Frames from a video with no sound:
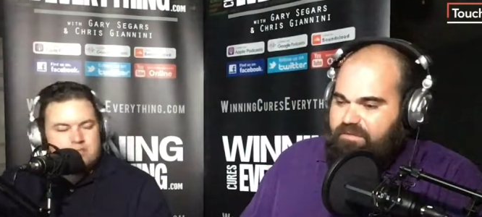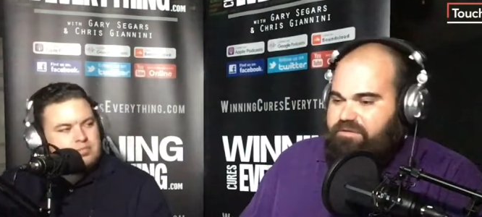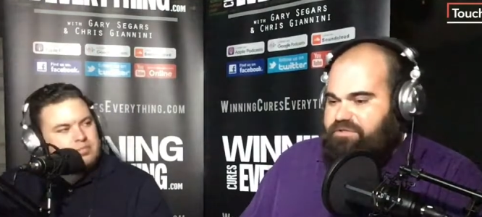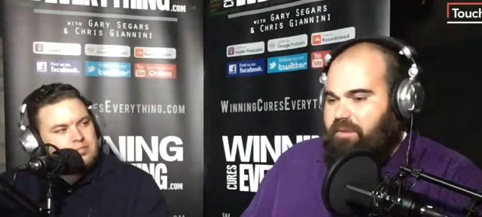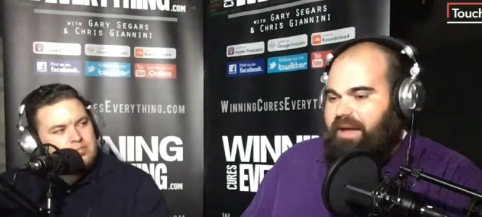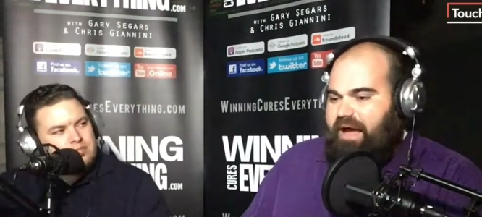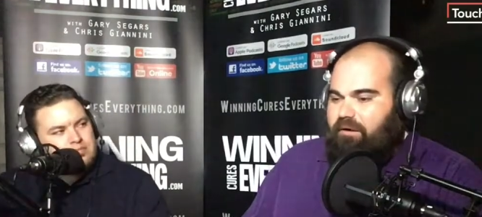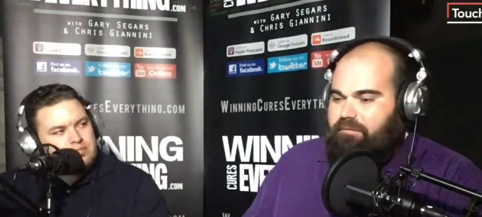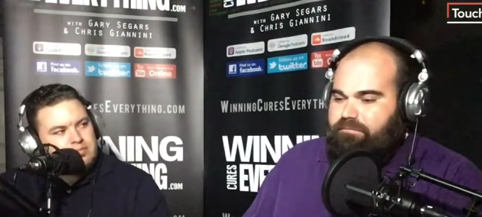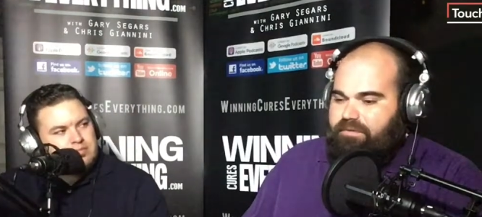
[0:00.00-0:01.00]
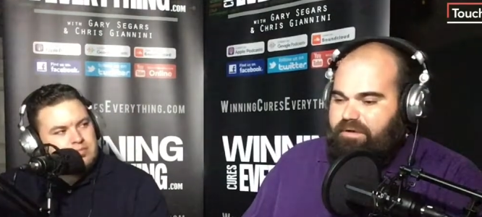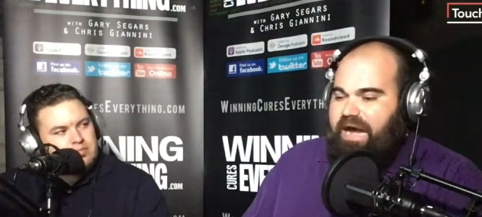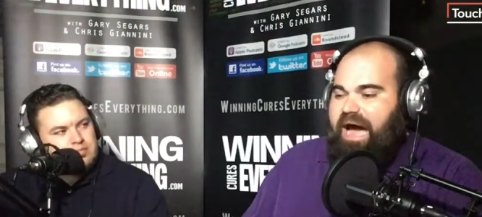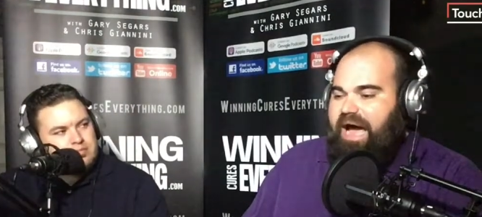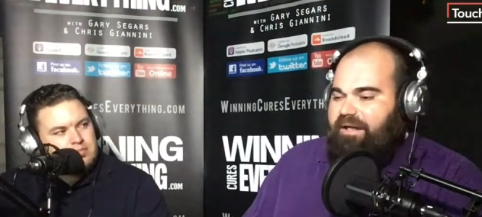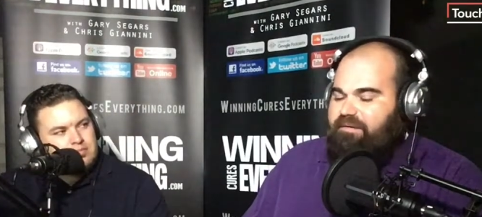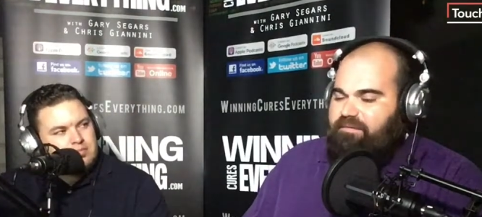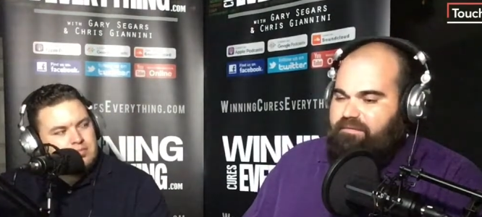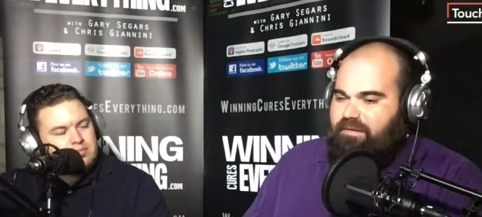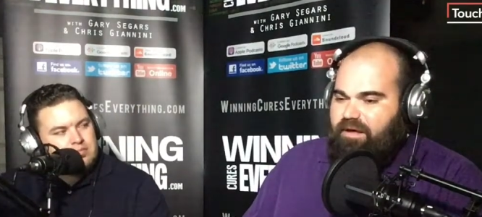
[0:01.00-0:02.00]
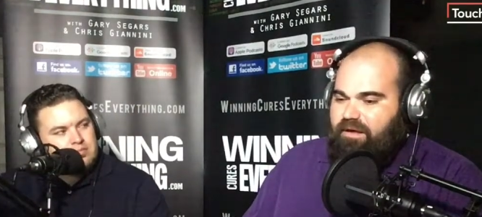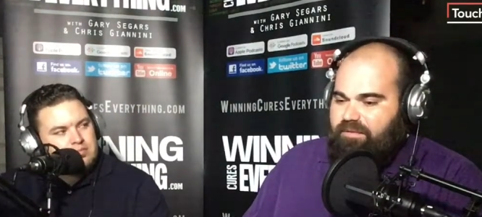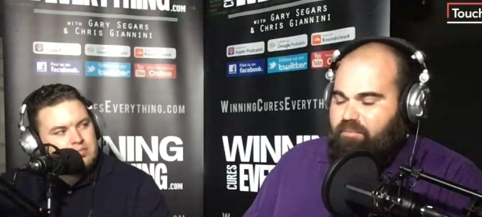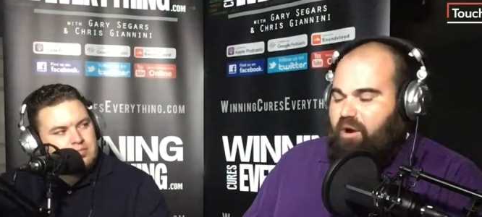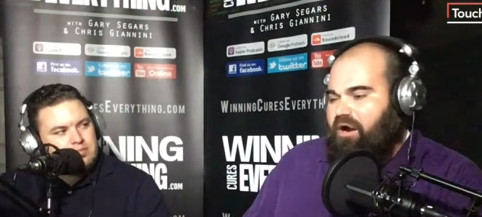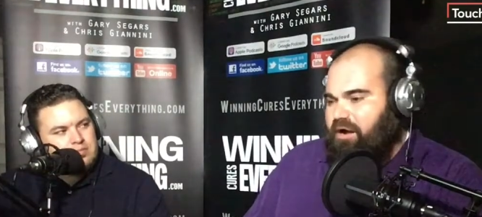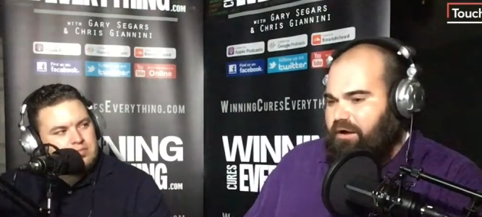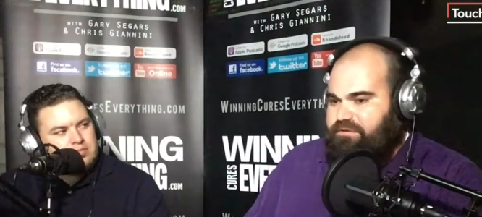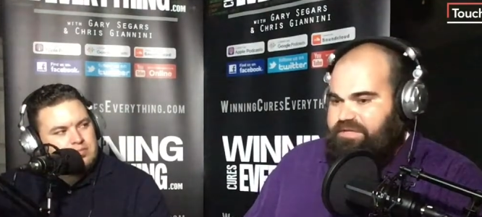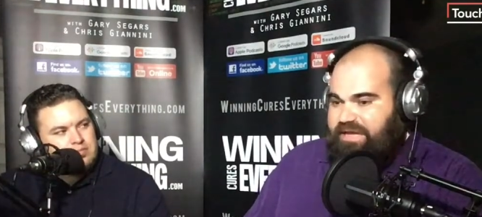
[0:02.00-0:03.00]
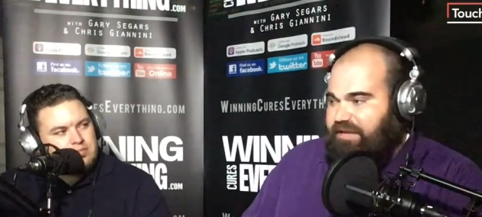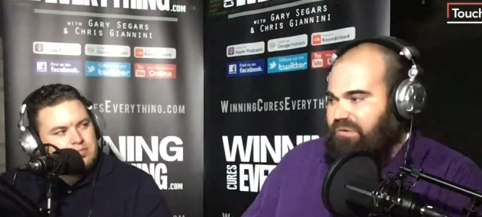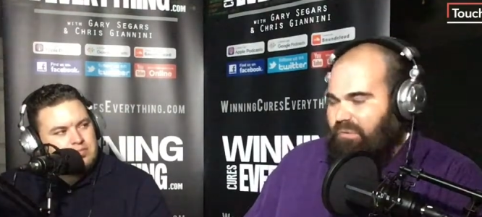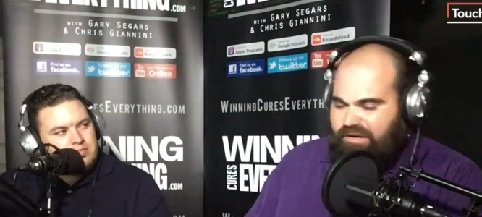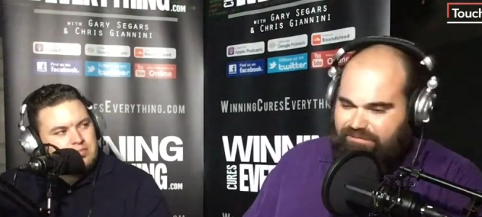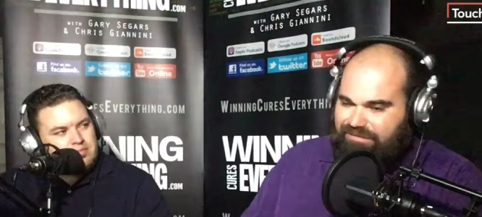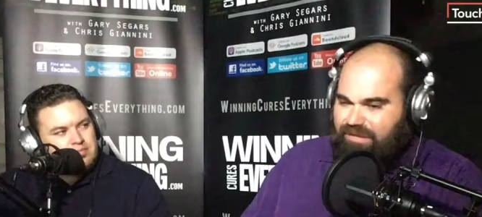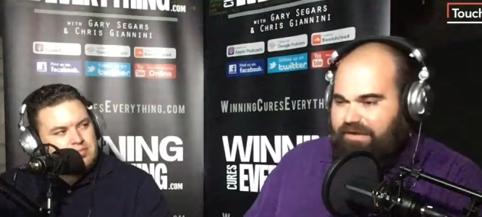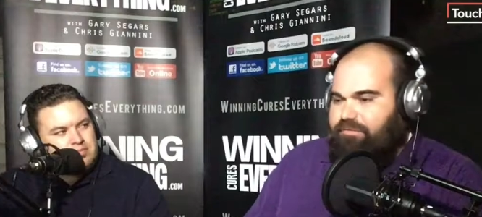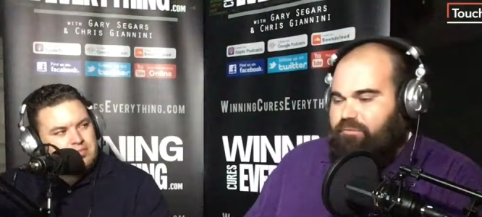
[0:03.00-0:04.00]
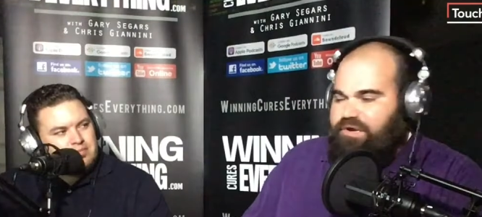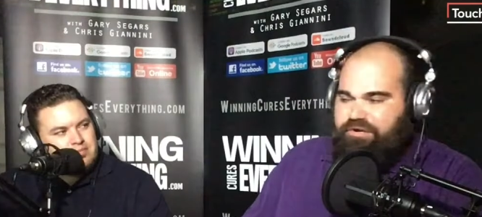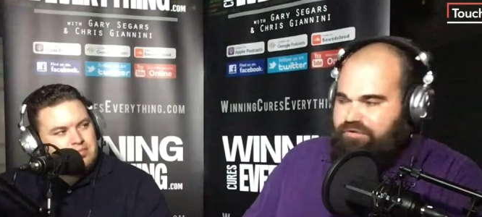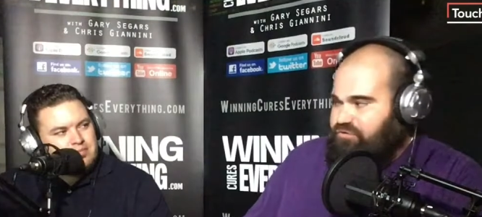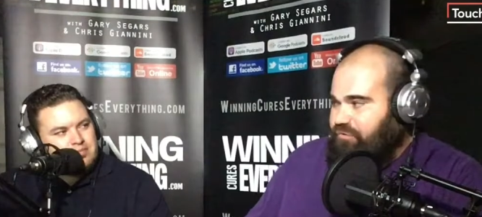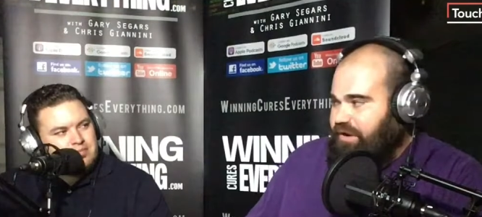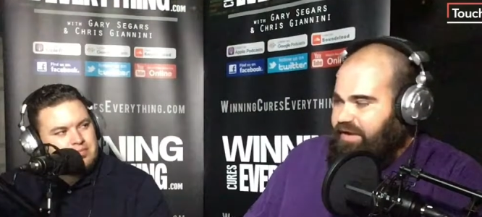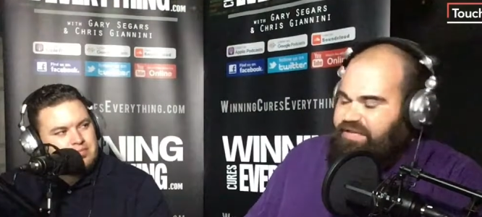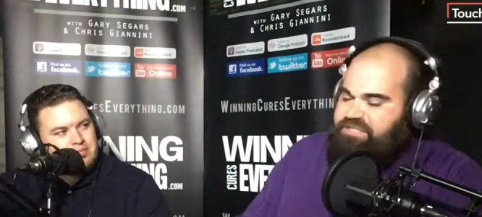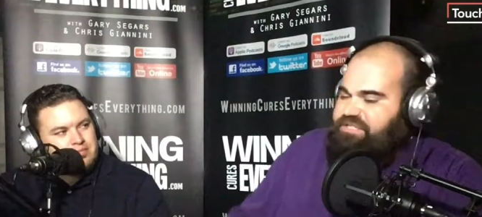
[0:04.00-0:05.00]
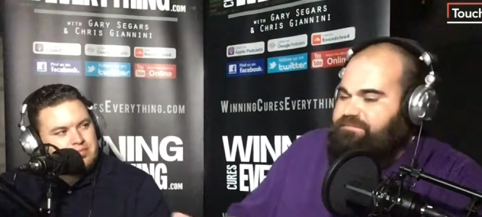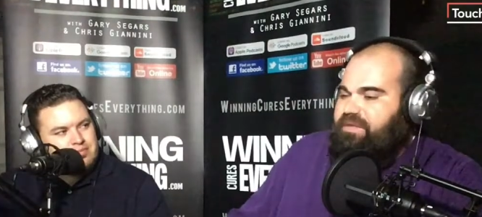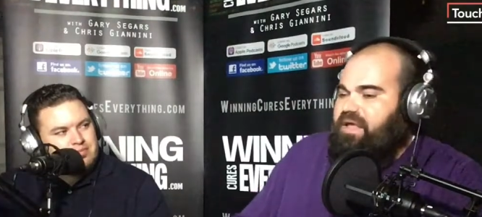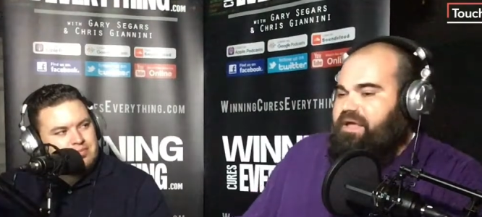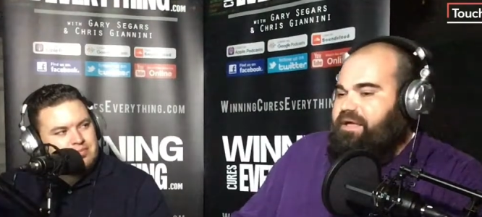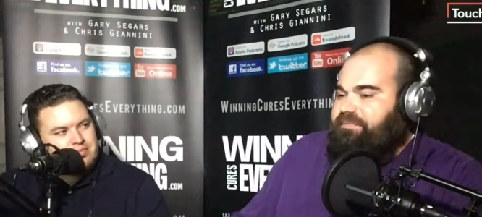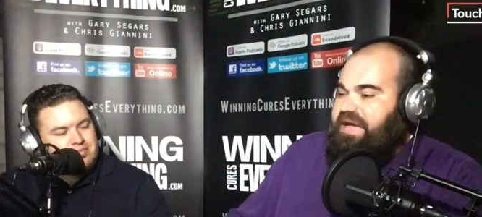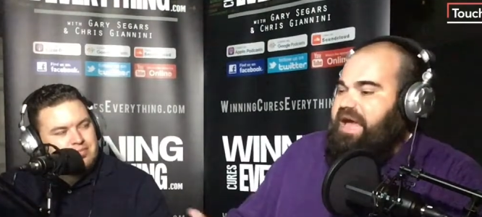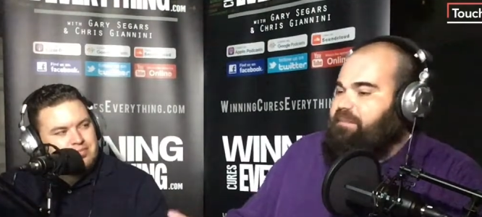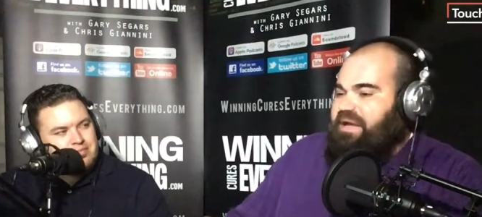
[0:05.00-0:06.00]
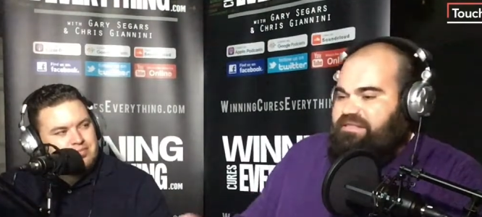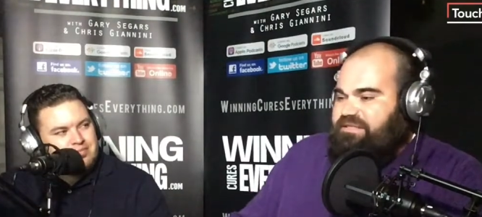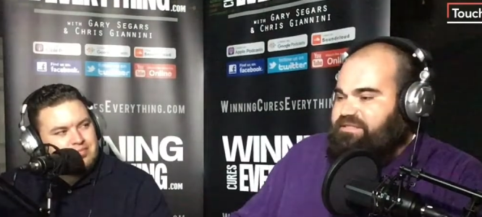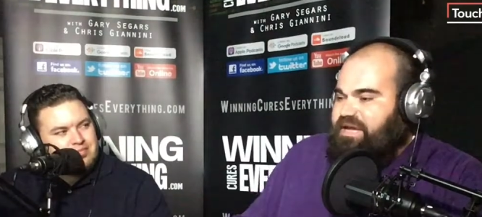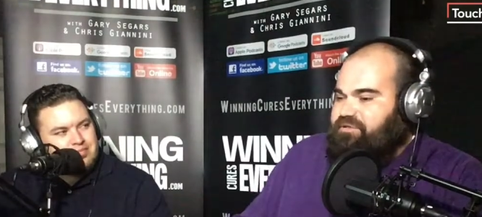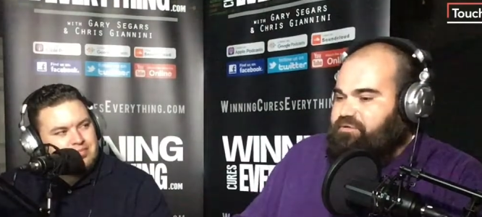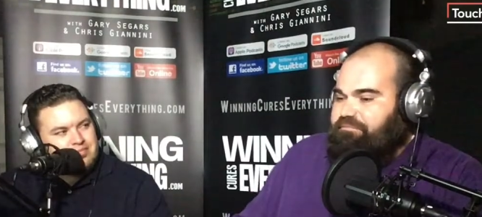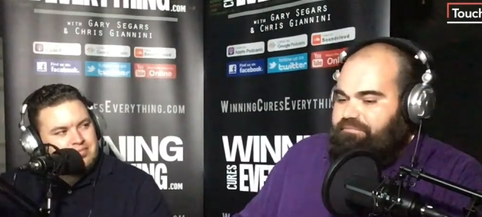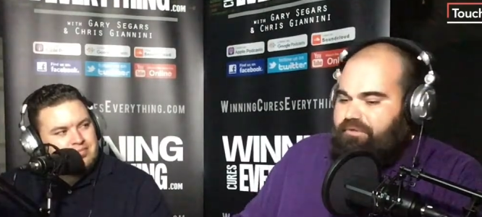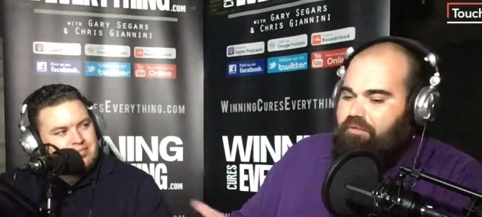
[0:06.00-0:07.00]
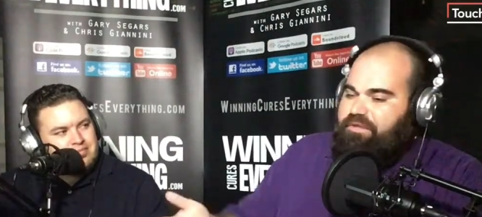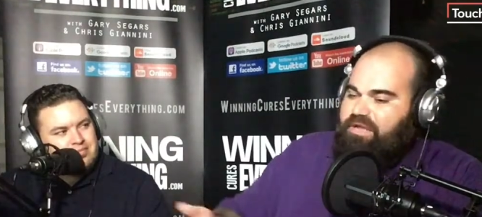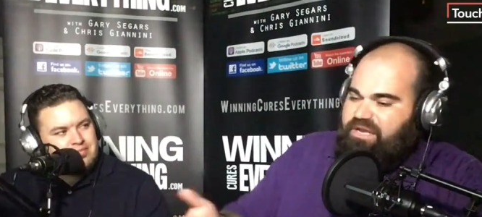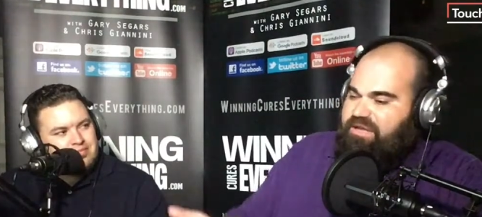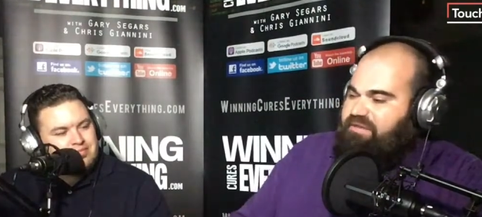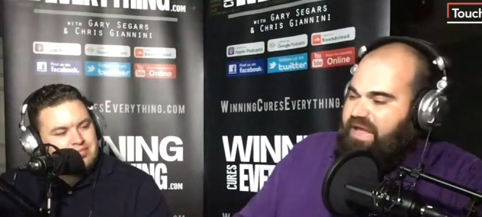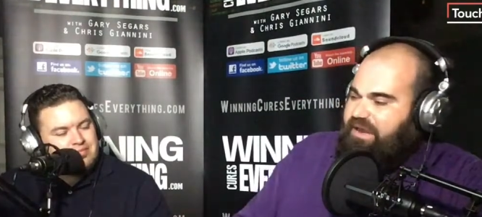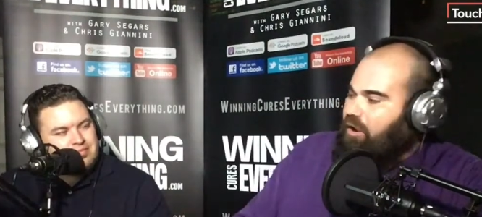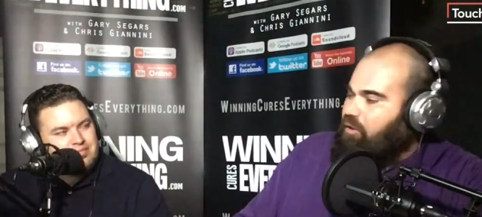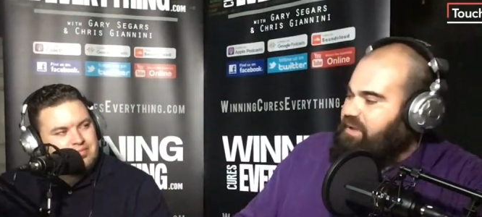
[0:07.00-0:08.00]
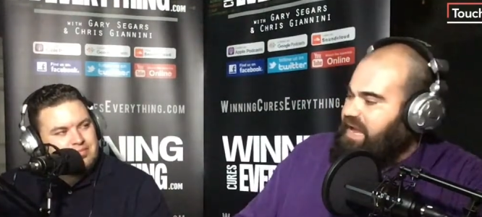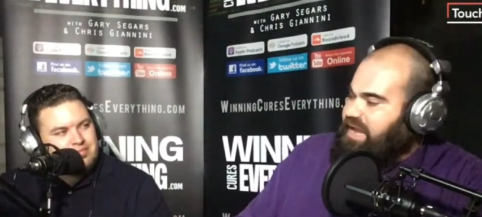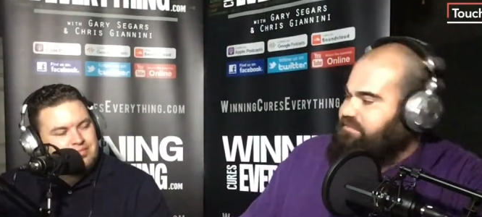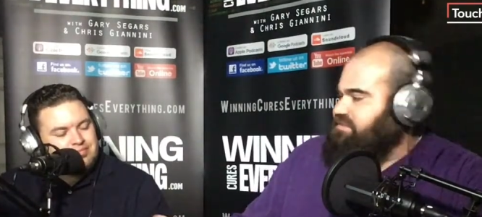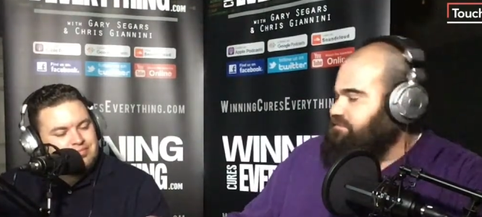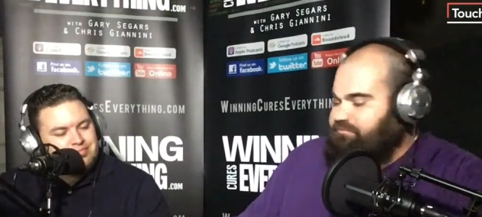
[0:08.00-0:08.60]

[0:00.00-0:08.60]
Speaker 1: somehow got the Broncos in New England, 3 years straight. They got to make the schedule. They're only going to give you 8 home games.